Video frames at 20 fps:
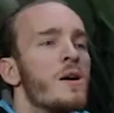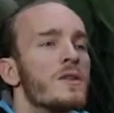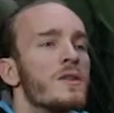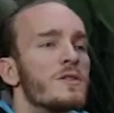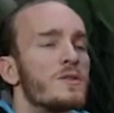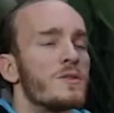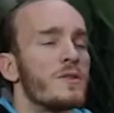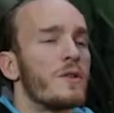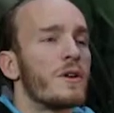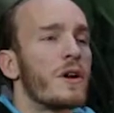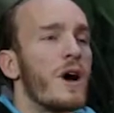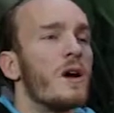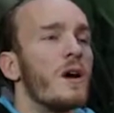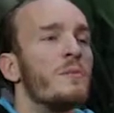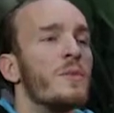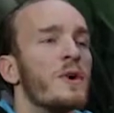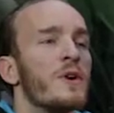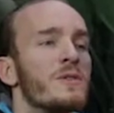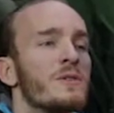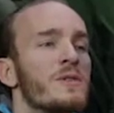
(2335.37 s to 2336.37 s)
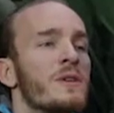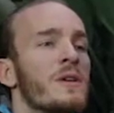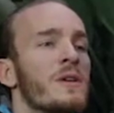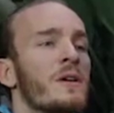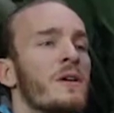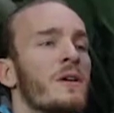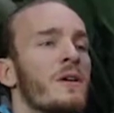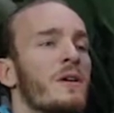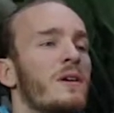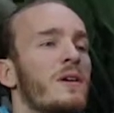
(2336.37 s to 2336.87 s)
So the
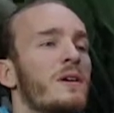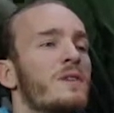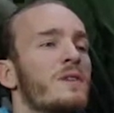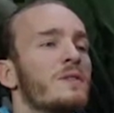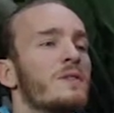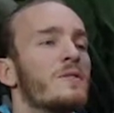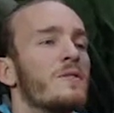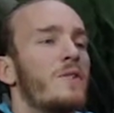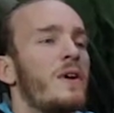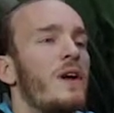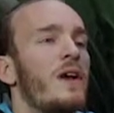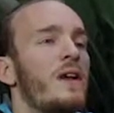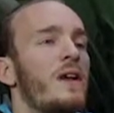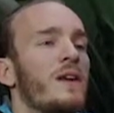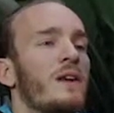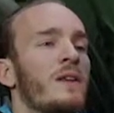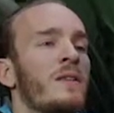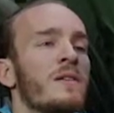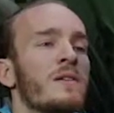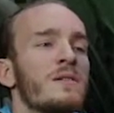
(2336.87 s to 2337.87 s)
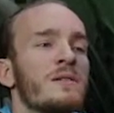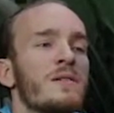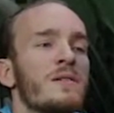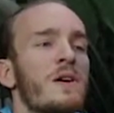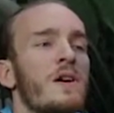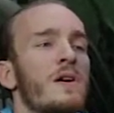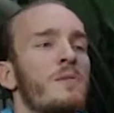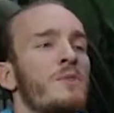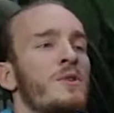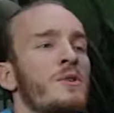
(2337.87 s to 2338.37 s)
composting is creating this
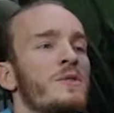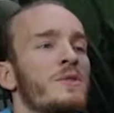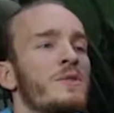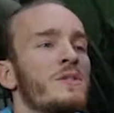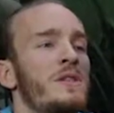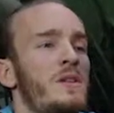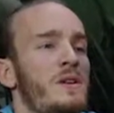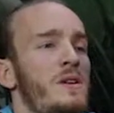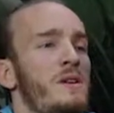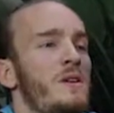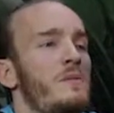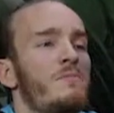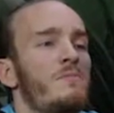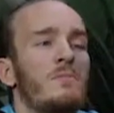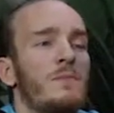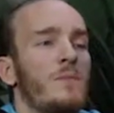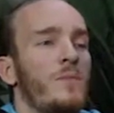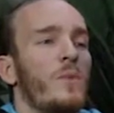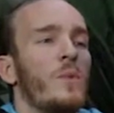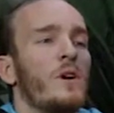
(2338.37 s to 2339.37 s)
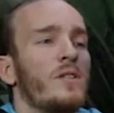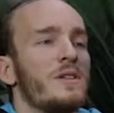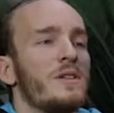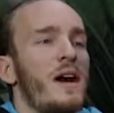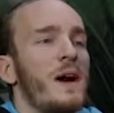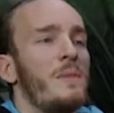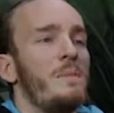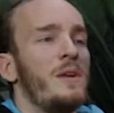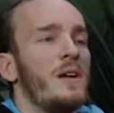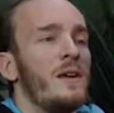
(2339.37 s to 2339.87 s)
compost tea. What's
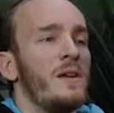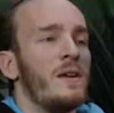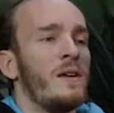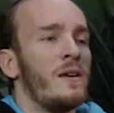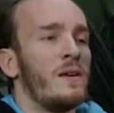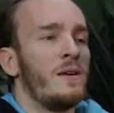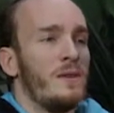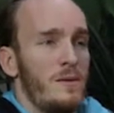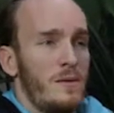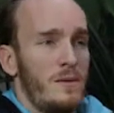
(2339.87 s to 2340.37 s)
happening there?